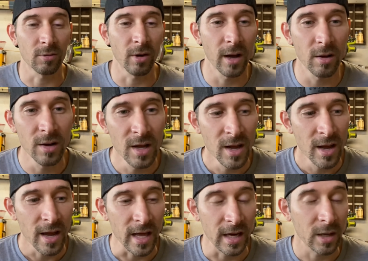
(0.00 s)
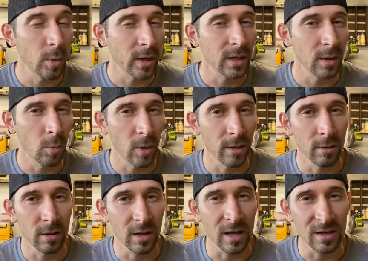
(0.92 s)
ground, and it quickly
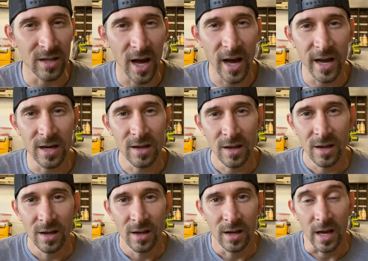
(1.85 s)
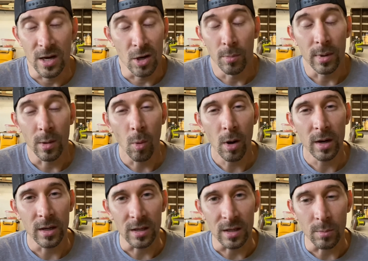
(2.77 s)
withered and died, and nobody
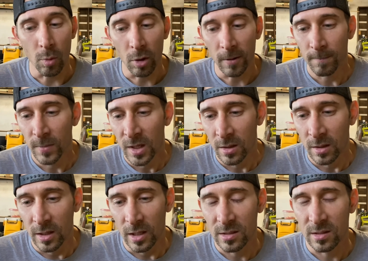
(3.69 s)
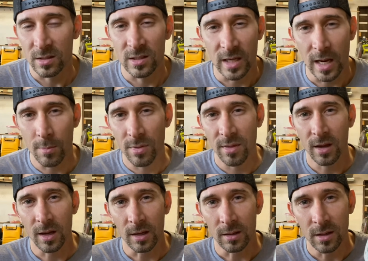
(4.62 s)
wanted it anymore. It's the same
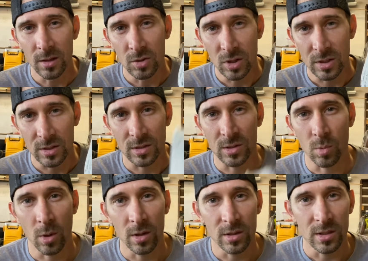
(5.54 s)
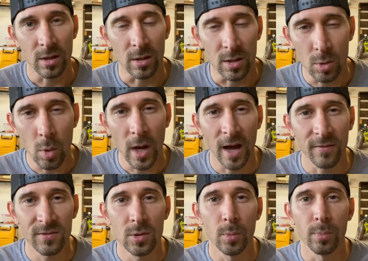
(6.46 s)
thing in Jesus' words here. You
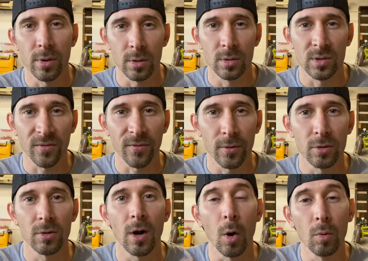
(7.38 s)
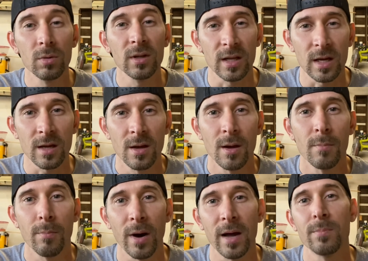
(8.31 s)
have to produce fruit only
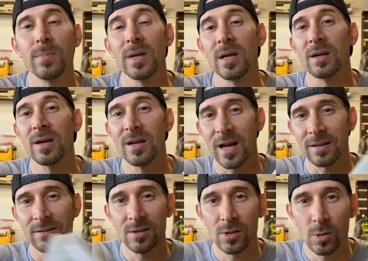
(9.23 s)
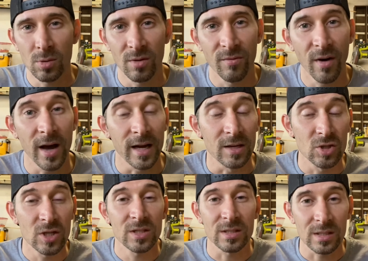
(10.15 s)
by being connected to the vine.
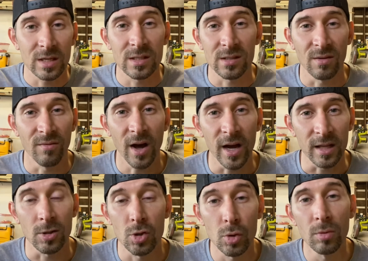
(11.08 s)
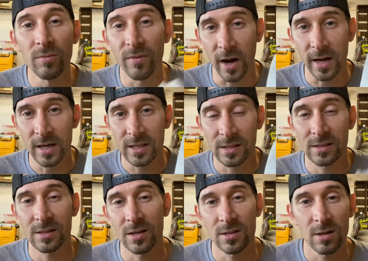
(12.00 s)
Jesus is the vine, the true vine, as it
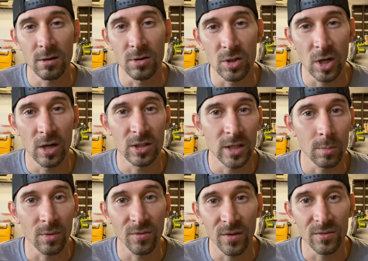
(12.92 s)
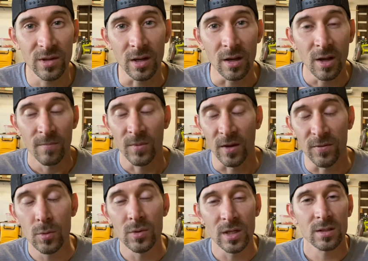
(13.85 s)
says here in John chapter 15. If
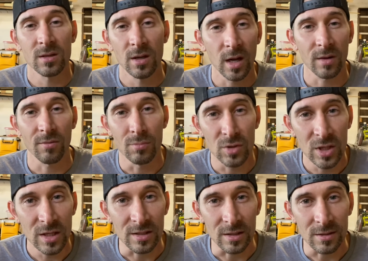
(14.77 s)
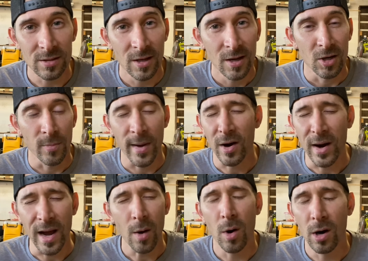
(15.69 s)
you disconnect from Jesus, no matter
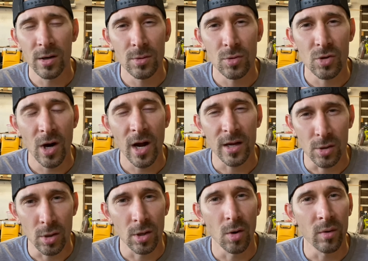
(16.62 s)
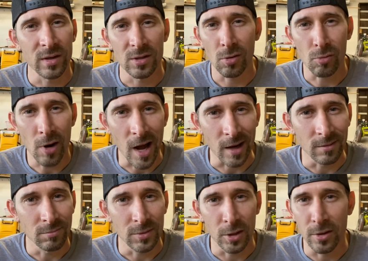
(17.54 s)
how hard you try, you're going to rot.
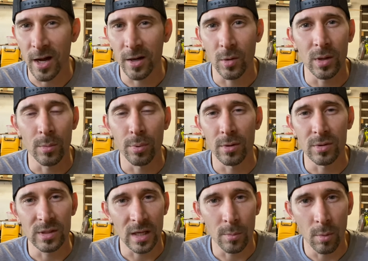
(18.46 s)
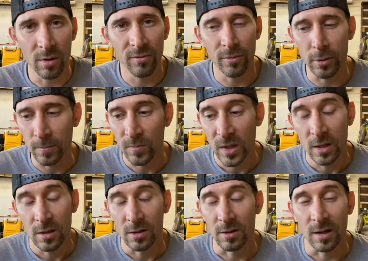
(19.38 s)
You're not going to produce any more fruit.
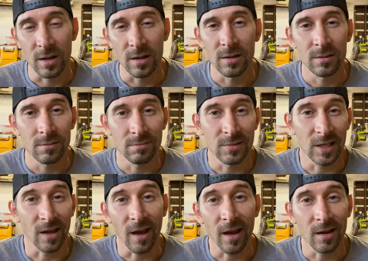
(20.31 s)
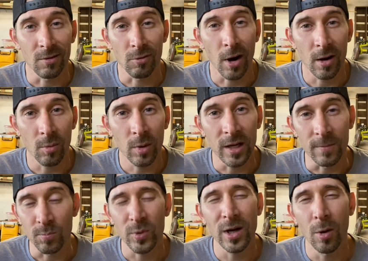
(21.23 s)
You're going to decay and rot away.
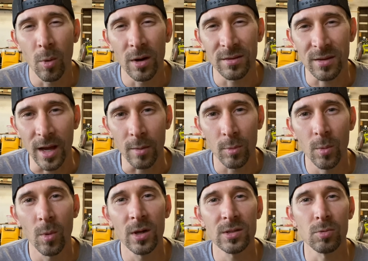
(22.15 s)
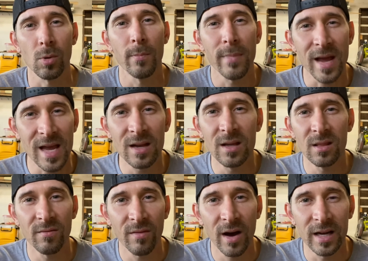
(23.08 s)
We don't want that. We want to remain in
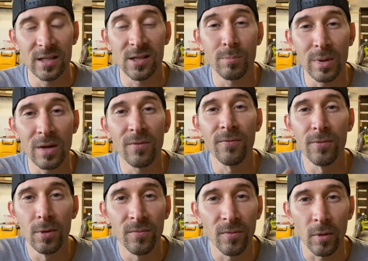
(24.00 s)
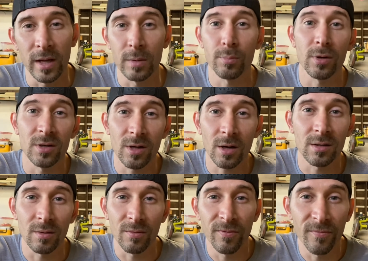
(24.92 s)
the vine, to be fruitful and
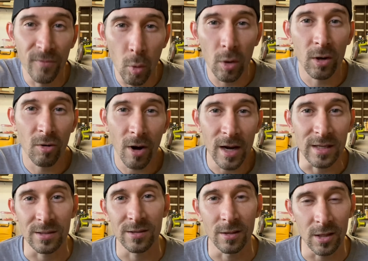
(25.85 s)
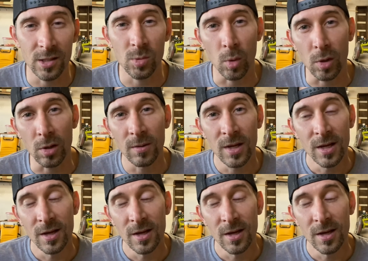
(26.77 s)
productive for Christ in this world.